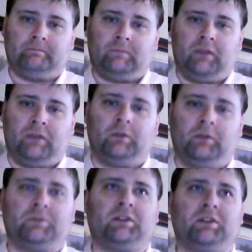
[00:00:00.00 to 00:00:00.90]
And
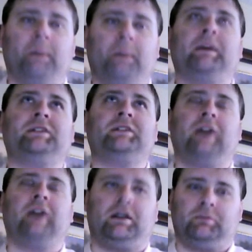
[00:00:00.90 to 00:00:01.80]
those amazing
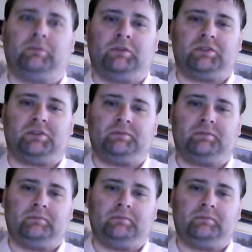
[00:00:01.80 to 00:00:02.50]
attributes